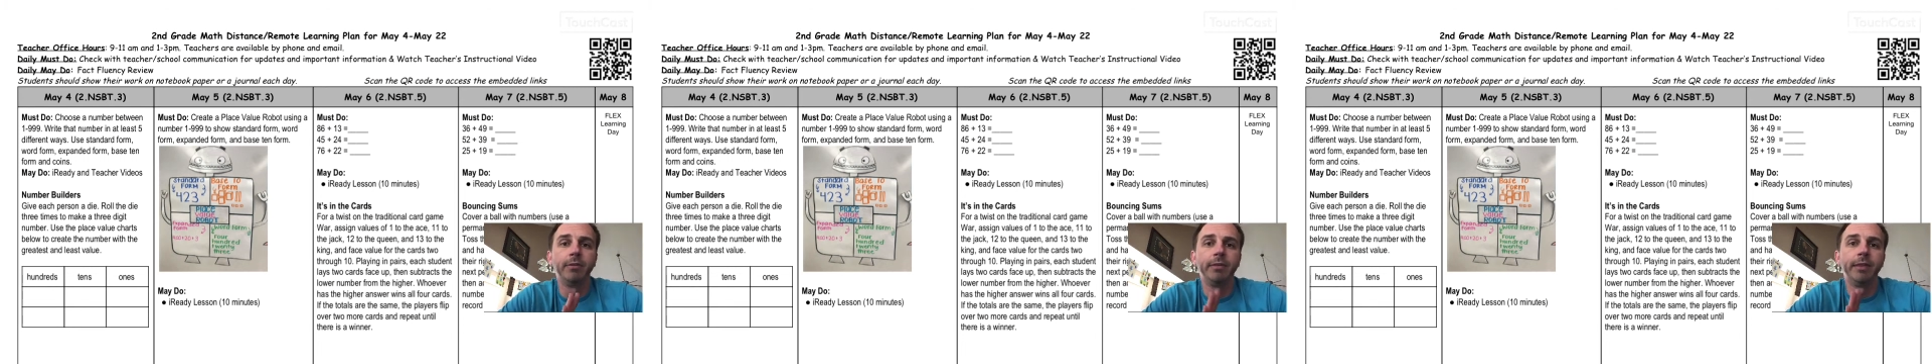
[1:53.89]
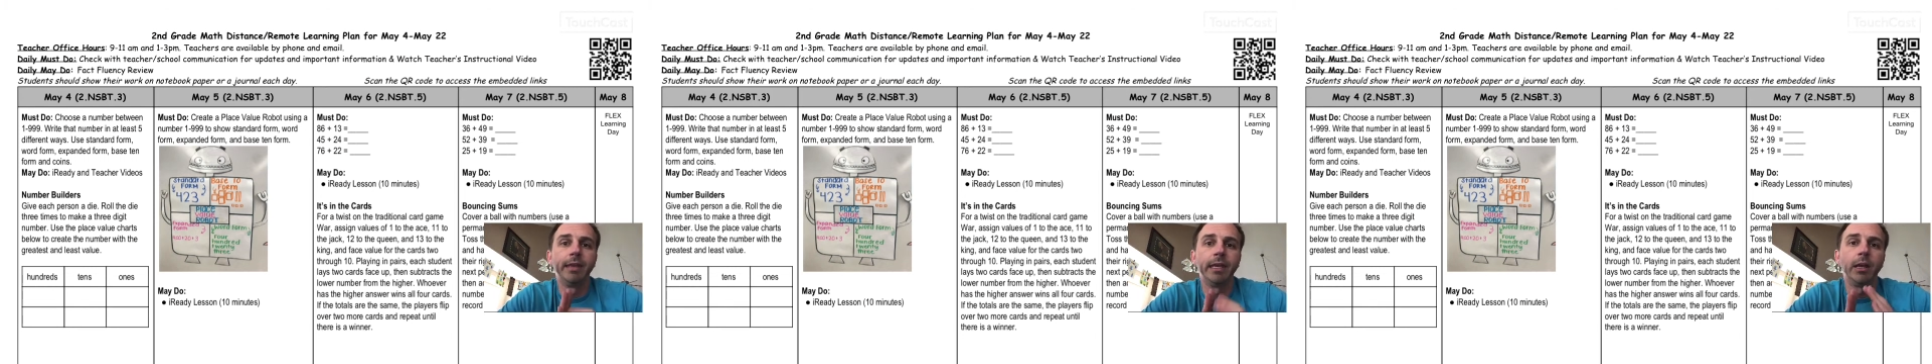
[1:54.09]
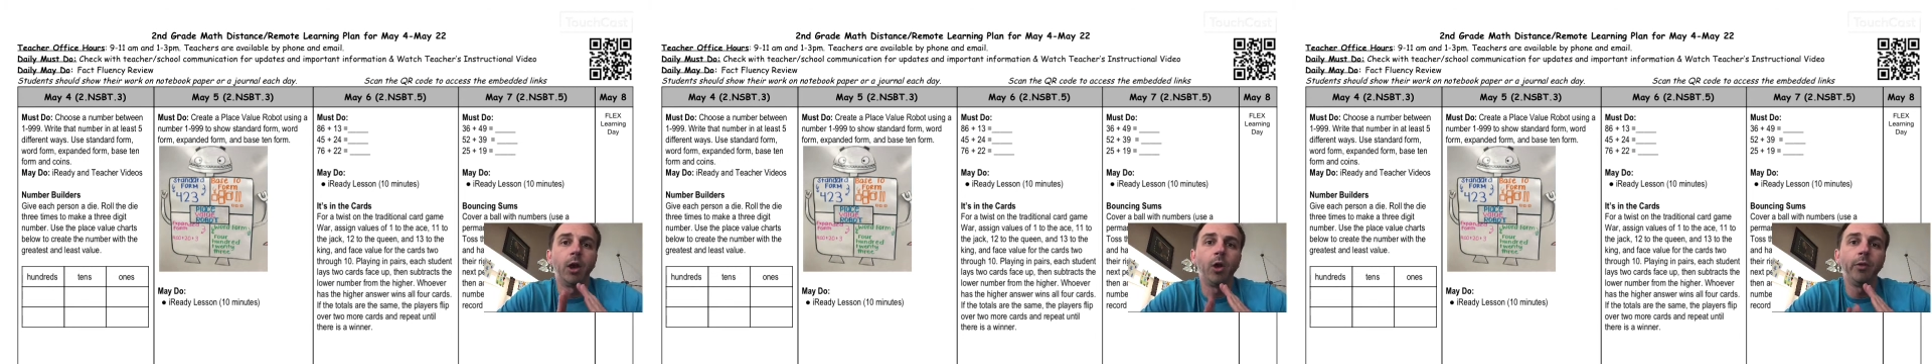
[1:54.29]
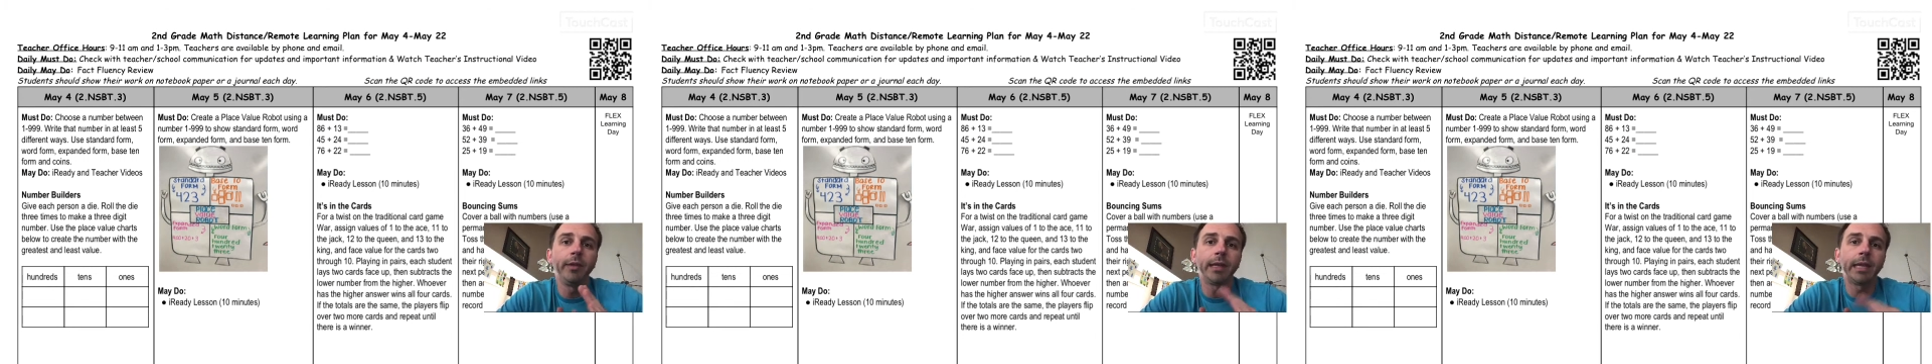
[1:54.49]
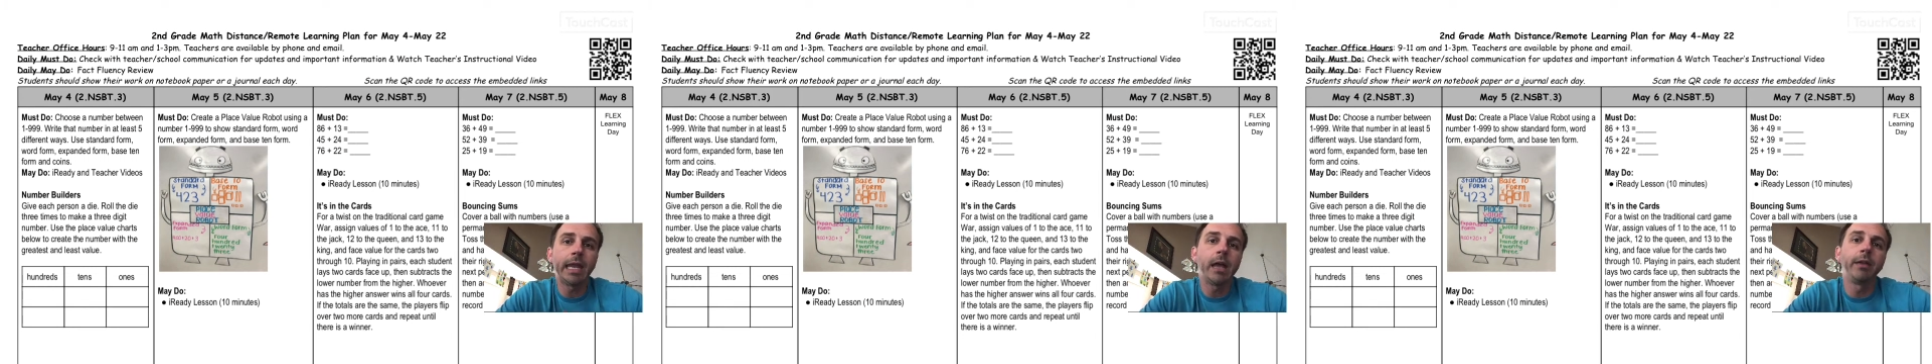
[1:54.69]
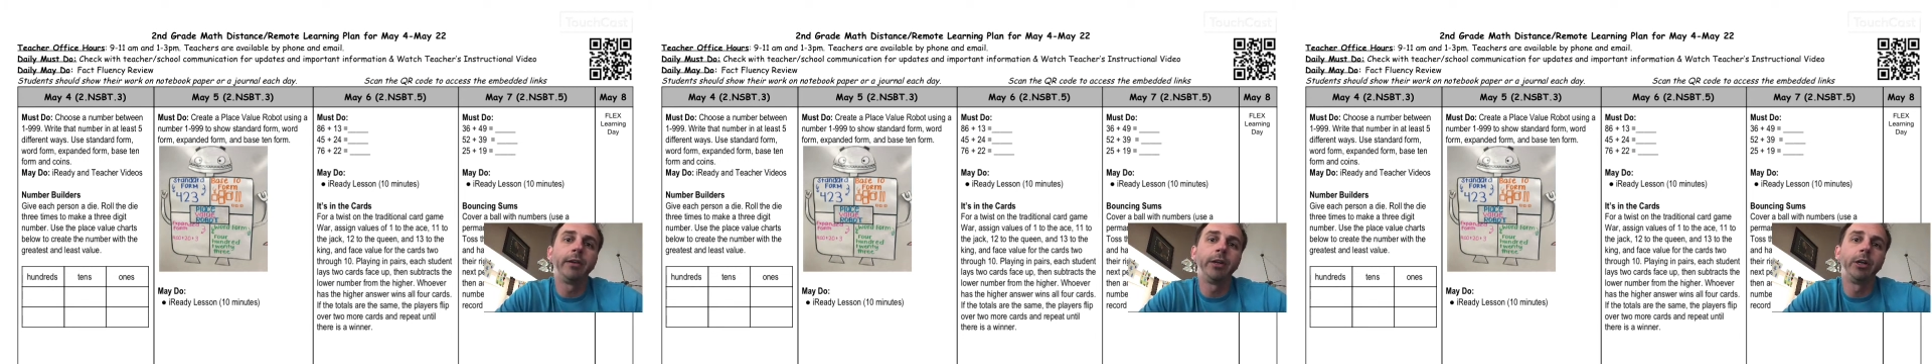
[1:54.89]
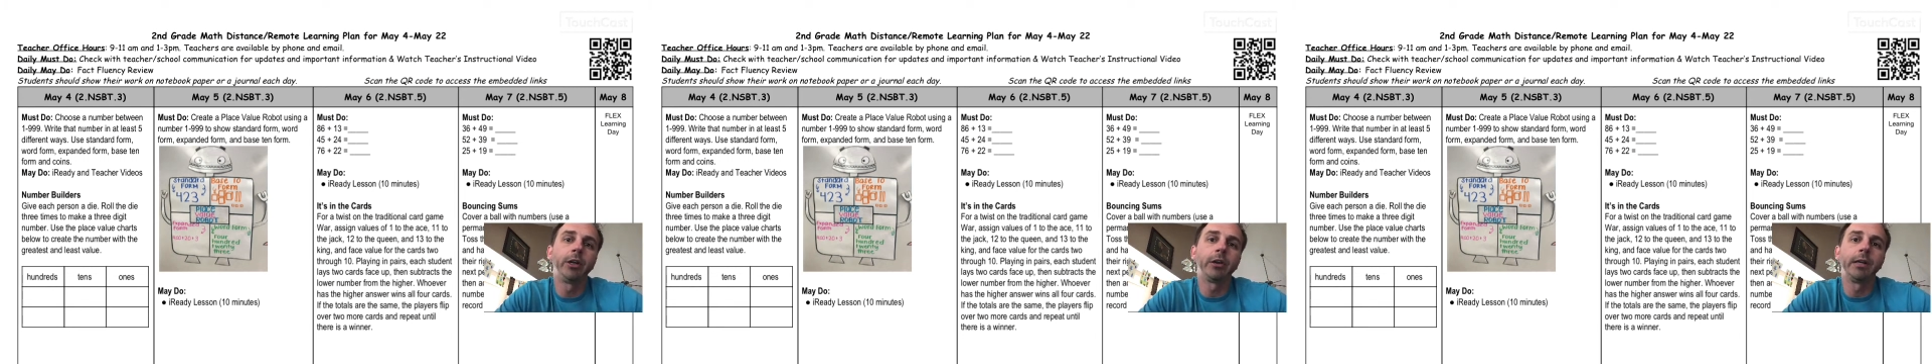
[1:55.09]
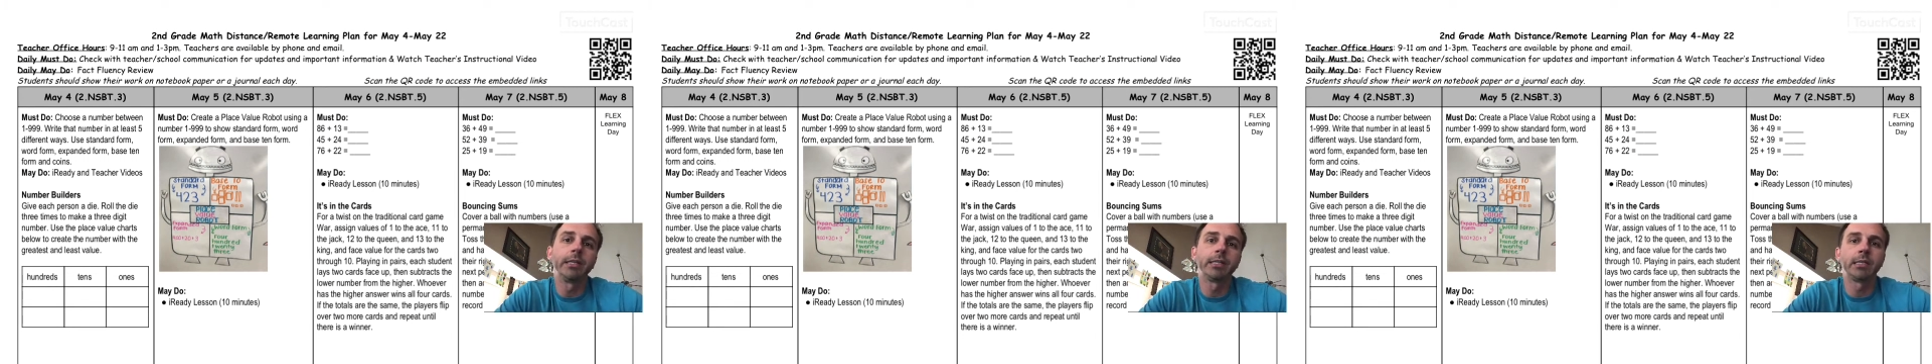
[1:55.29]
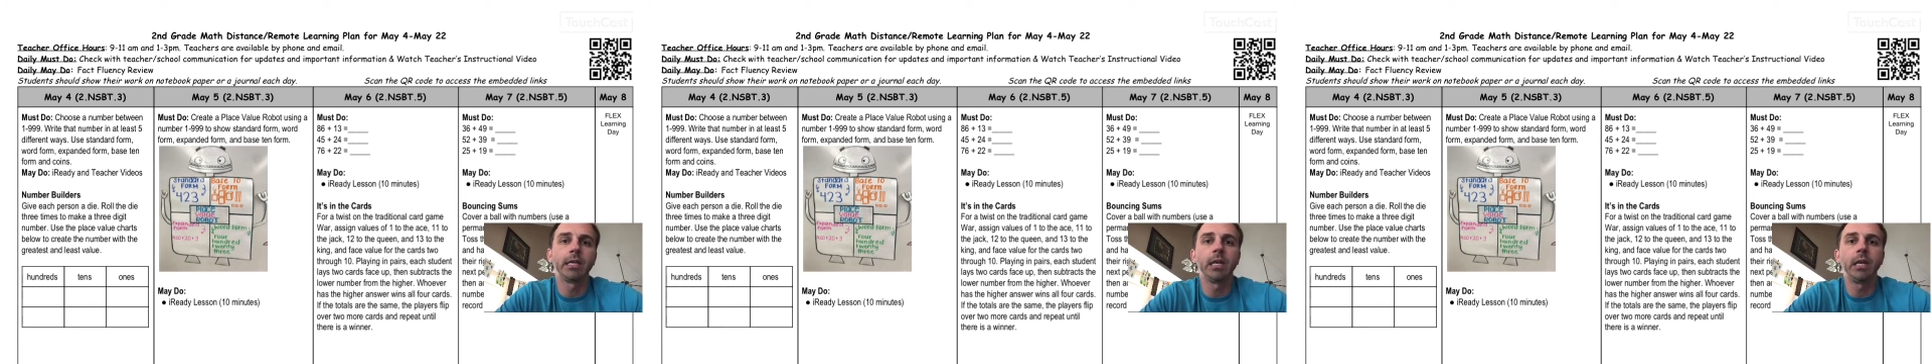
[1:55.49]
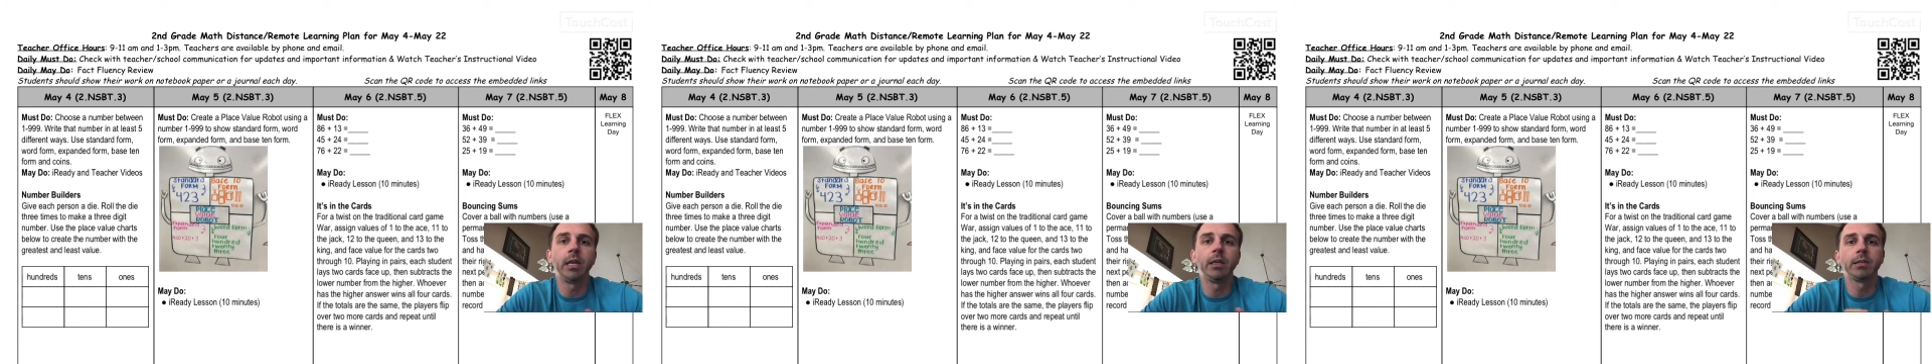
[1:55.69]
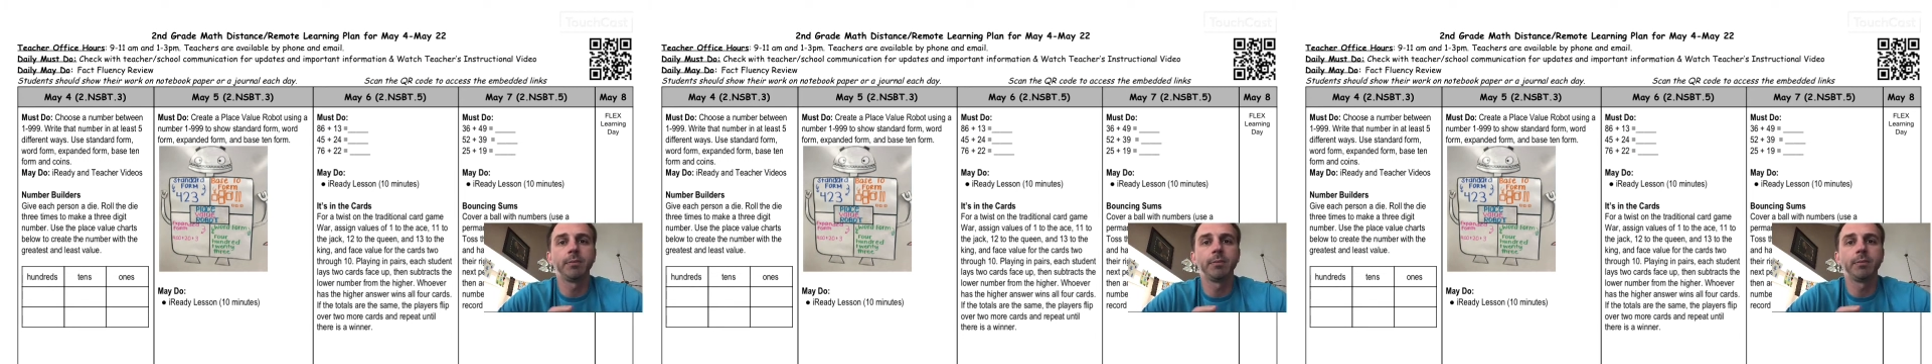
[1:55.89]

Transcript: Then on the calendar, you're going to see